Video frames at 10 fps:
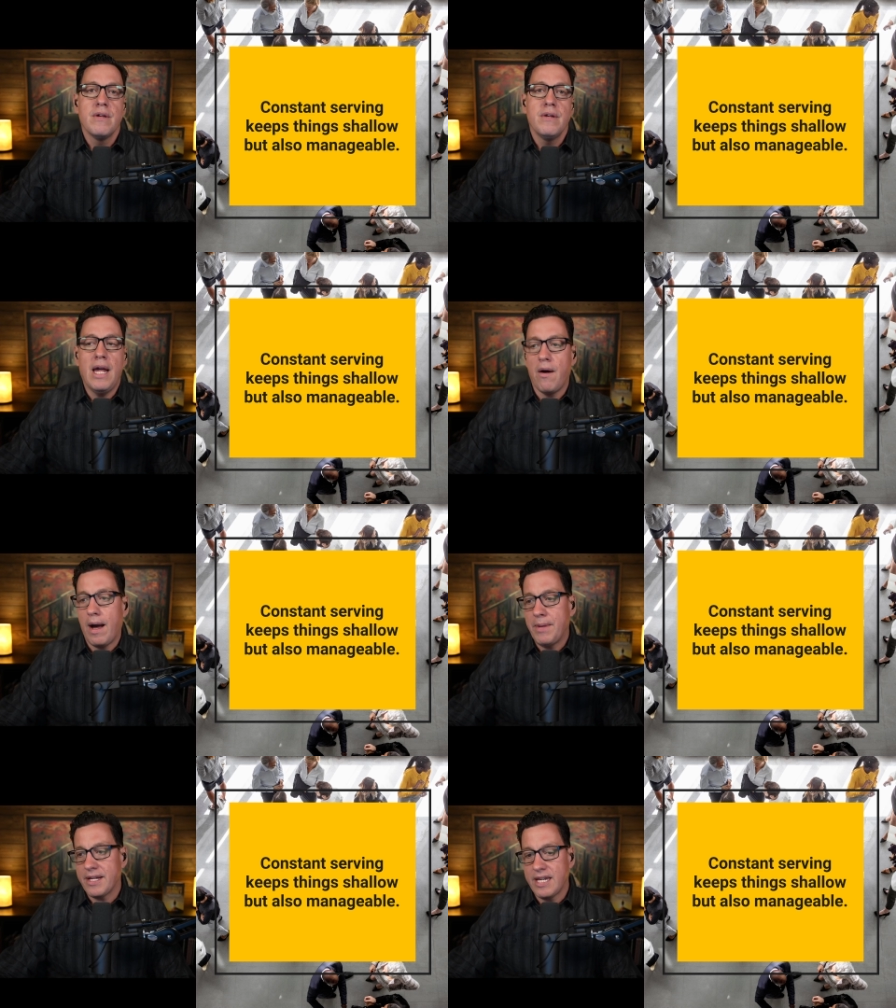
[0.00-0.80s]
Now,
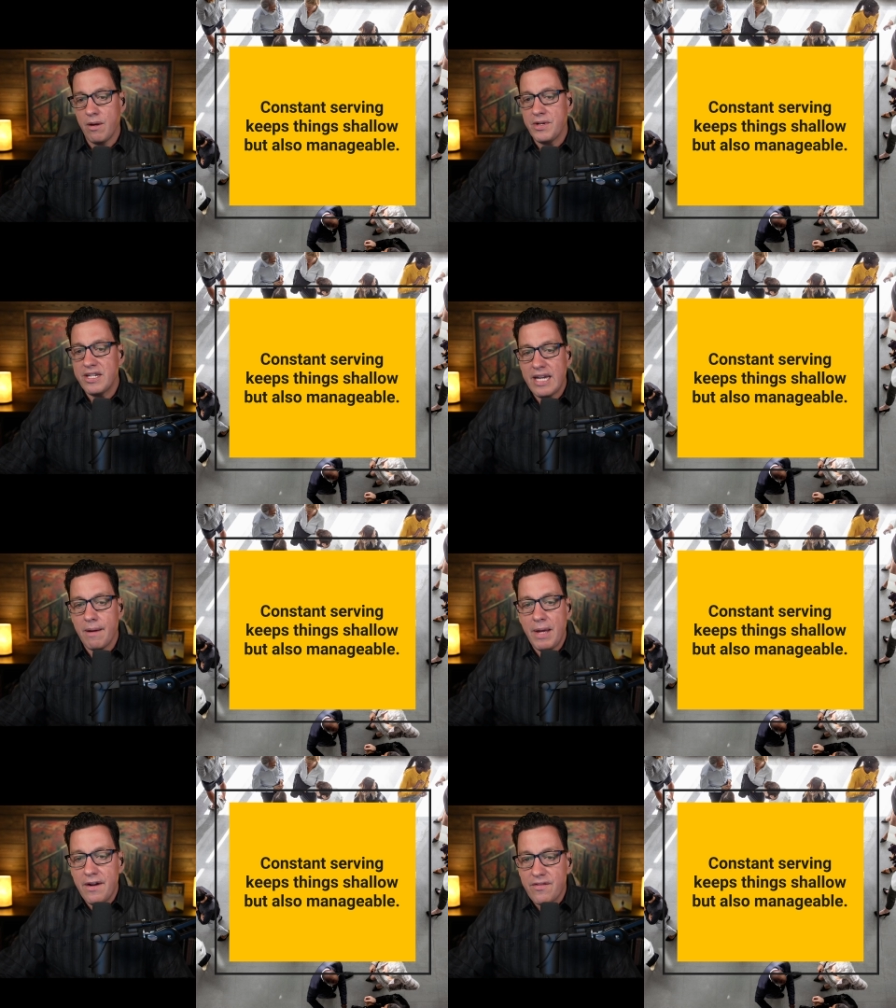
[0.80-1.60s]
I'm not saying we
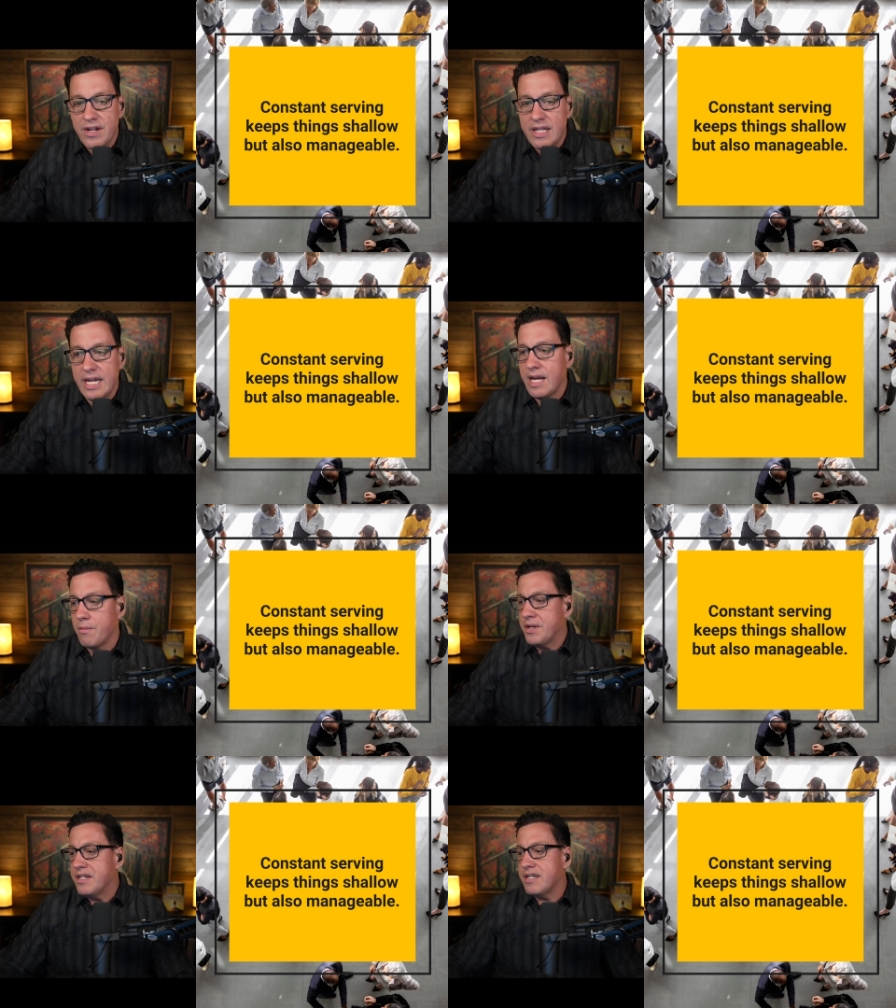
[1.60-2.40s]
stop everything and
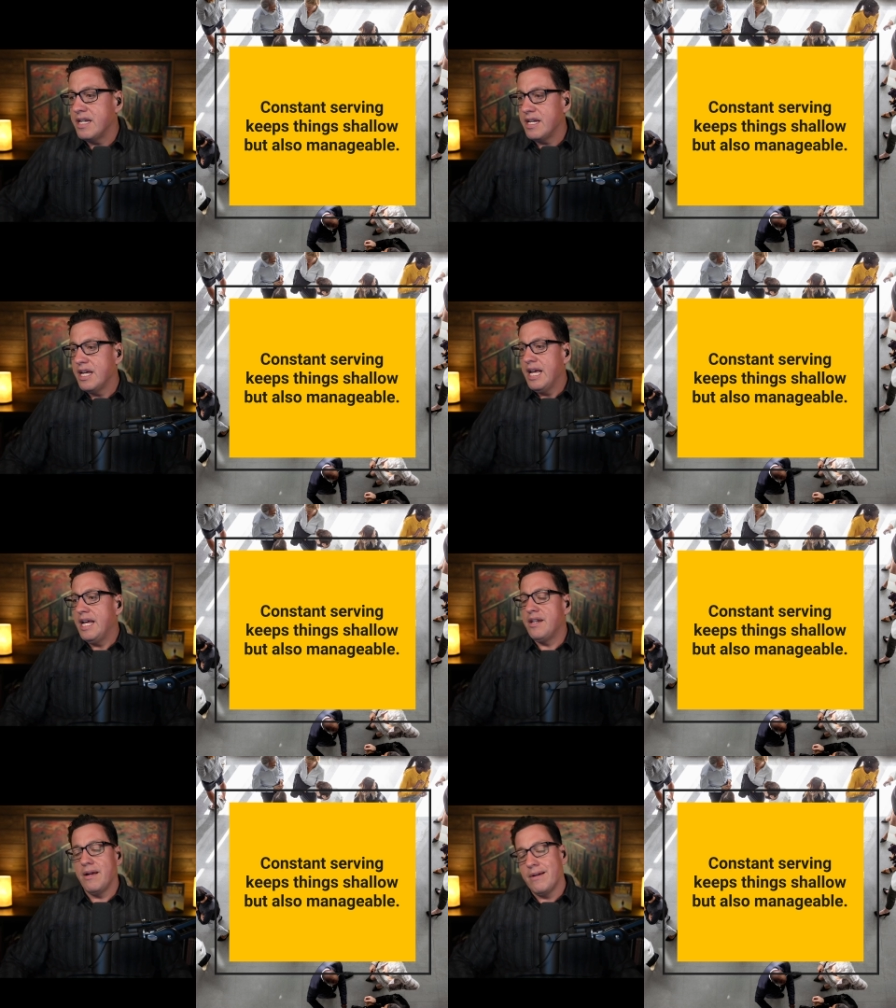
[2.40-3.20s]
we sit
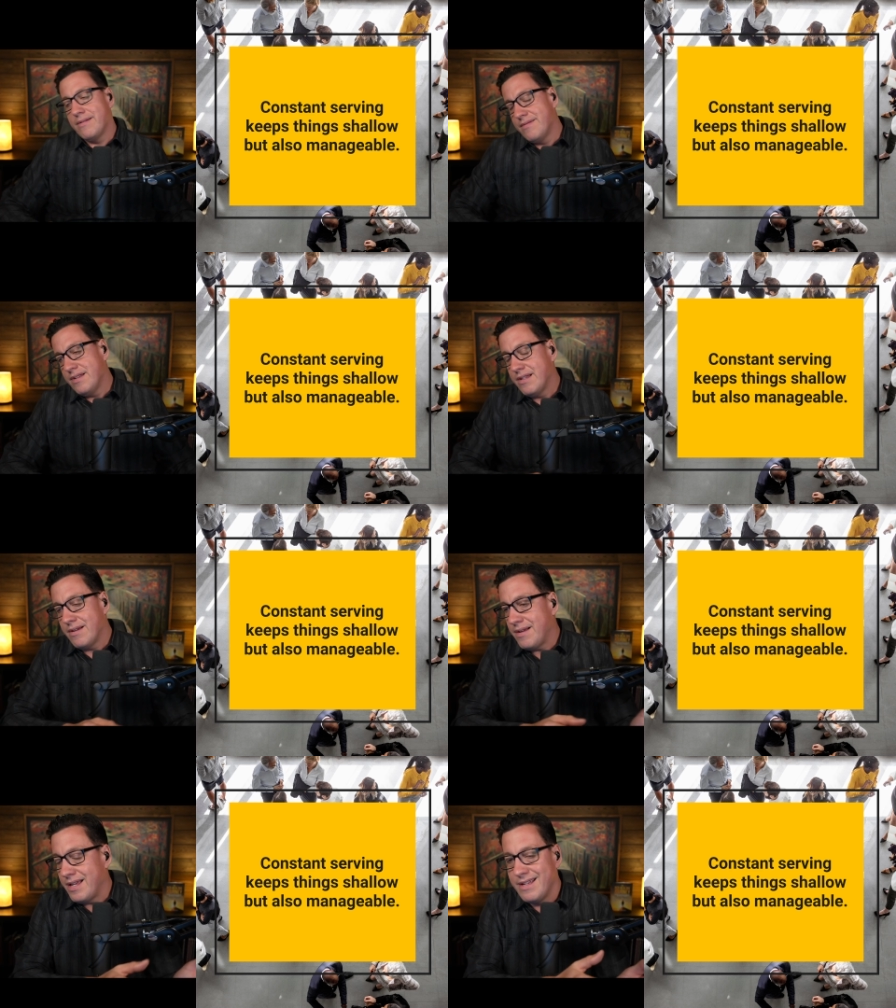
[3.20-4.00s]
and
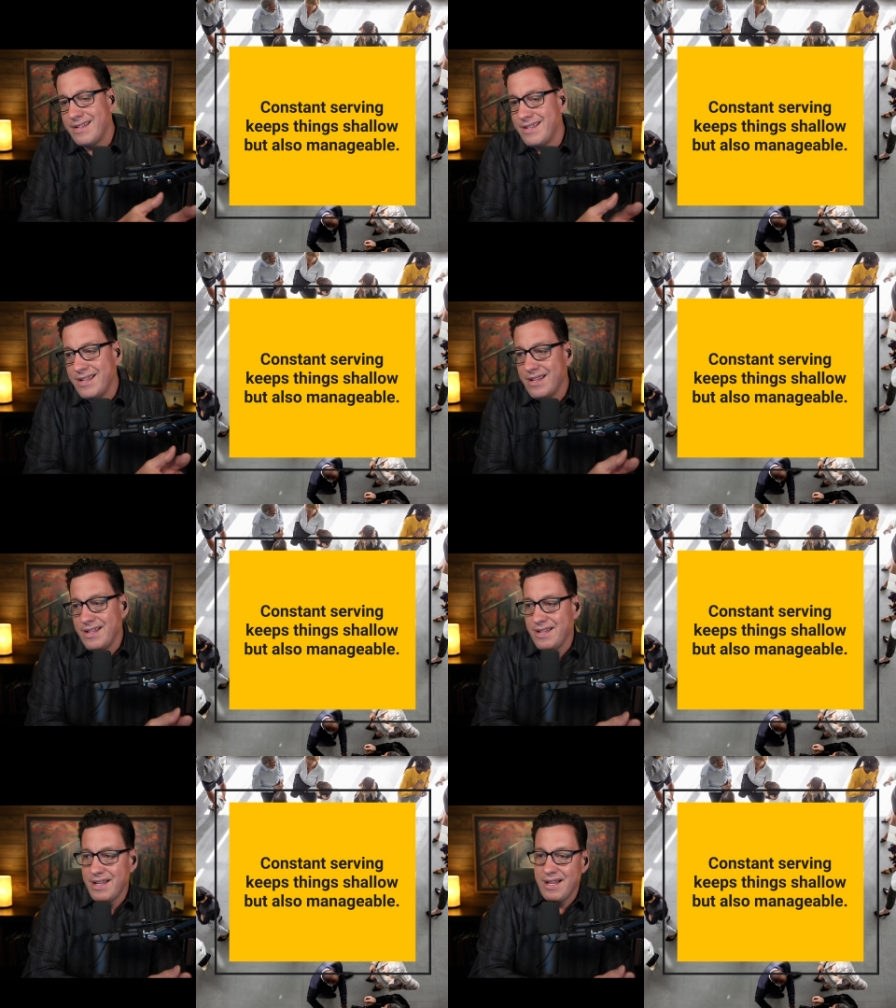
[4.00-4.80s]
uh,
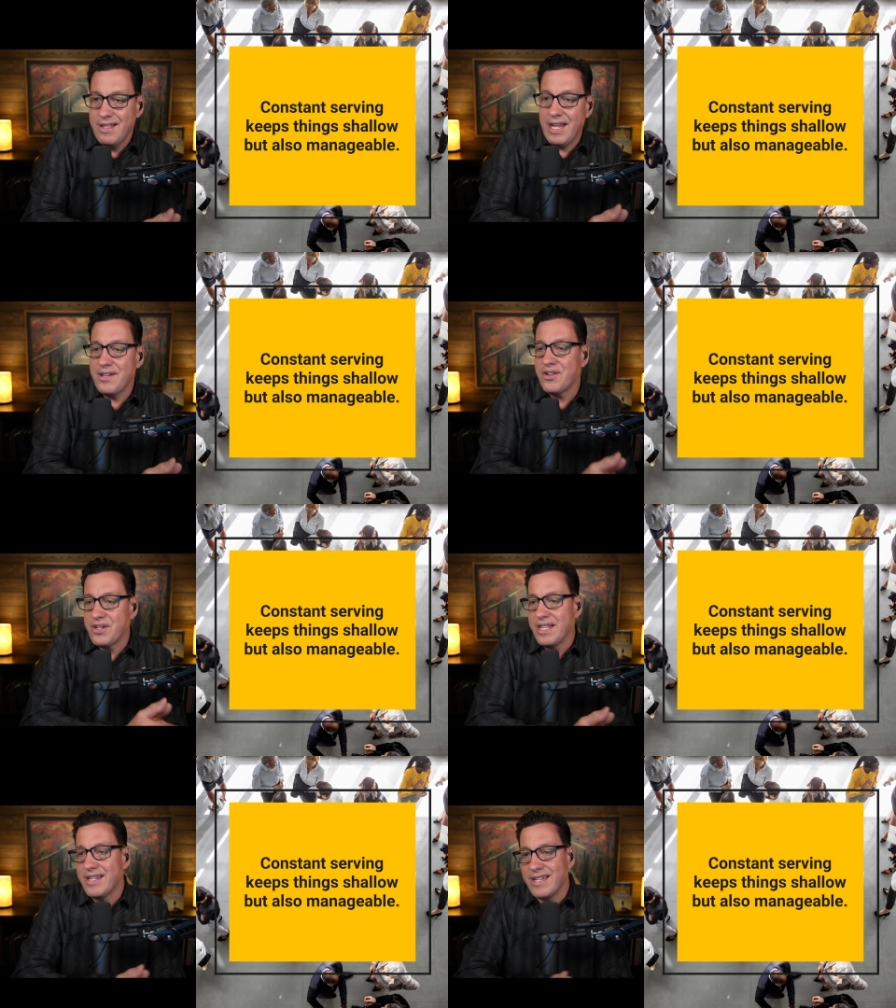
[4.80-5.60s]
the answer
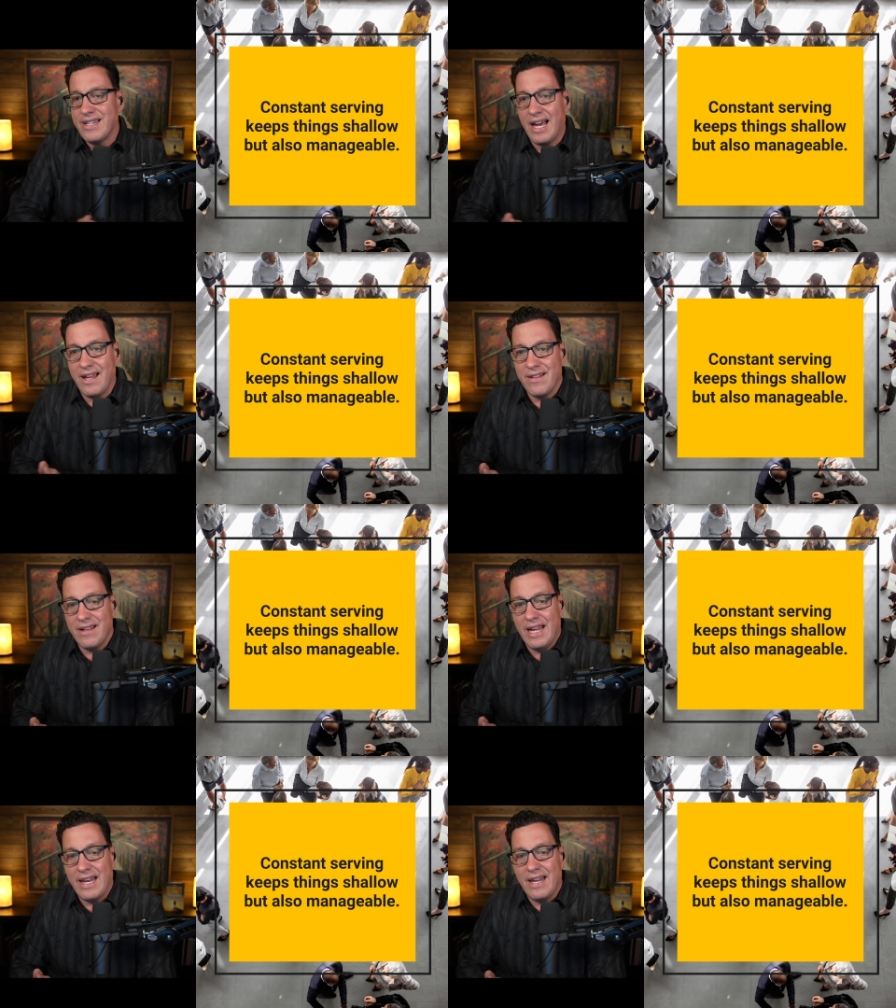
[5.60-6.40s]
to this is not
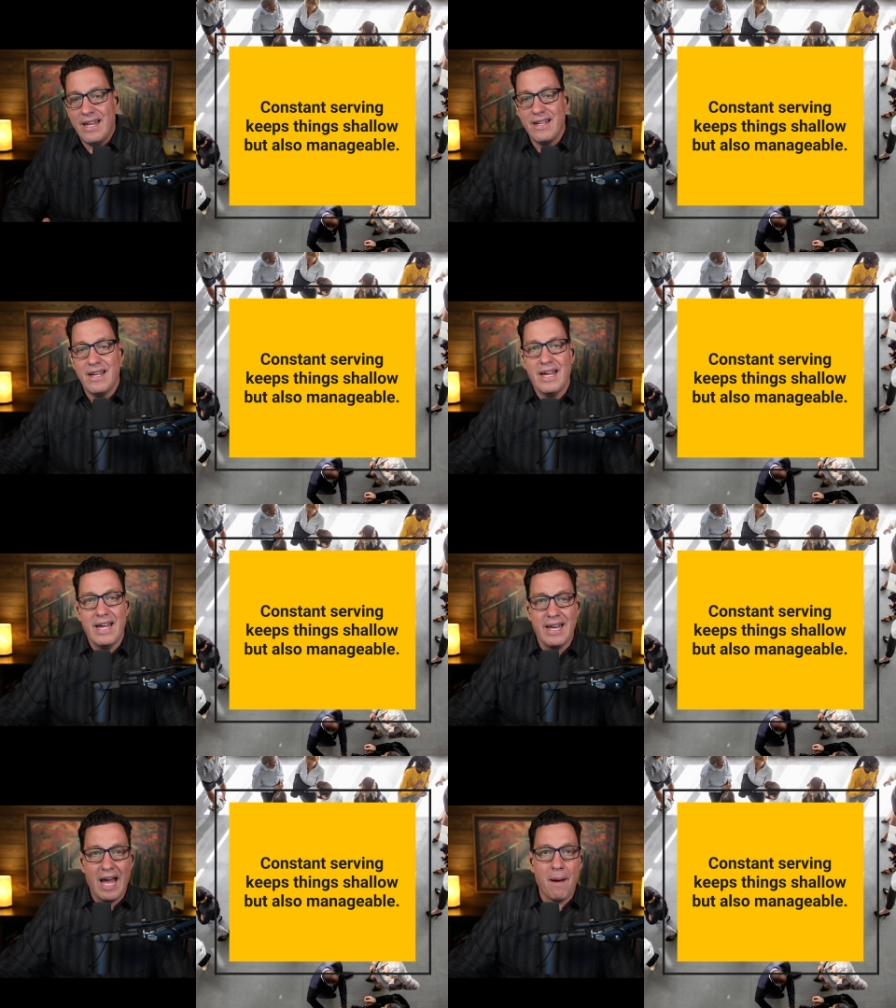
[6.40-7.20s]
an
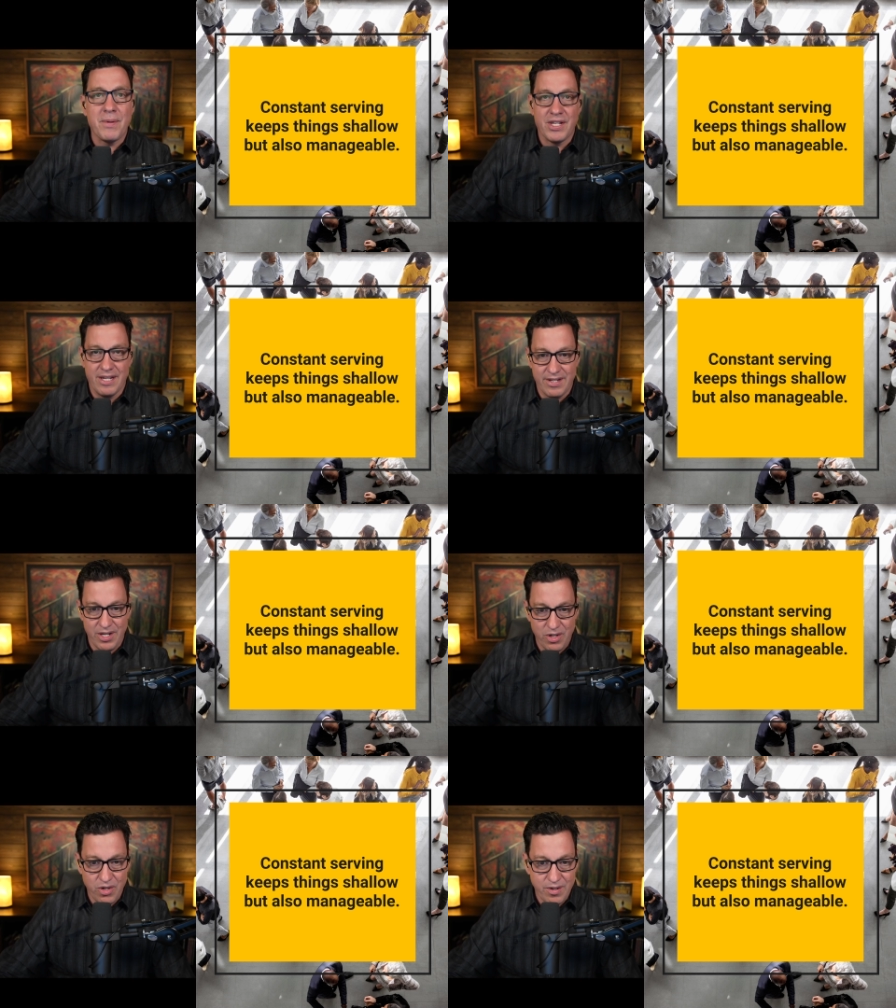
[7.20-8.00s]
an opposite
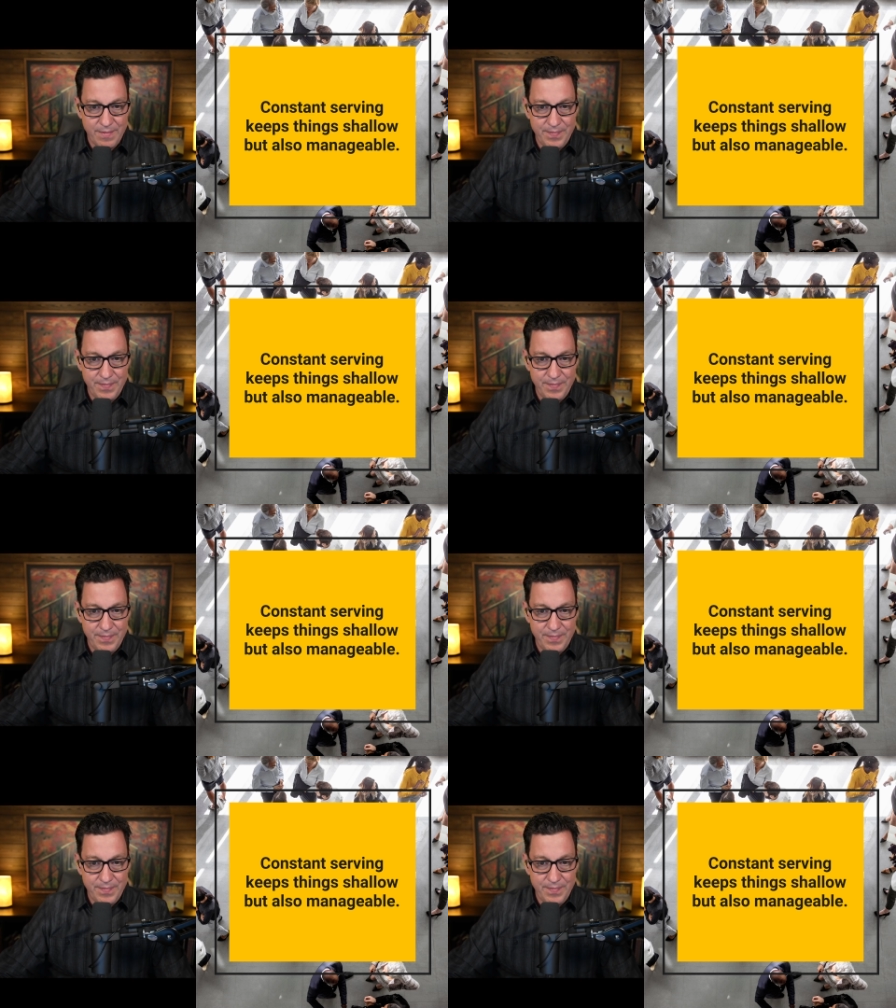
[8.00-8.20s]
ditch.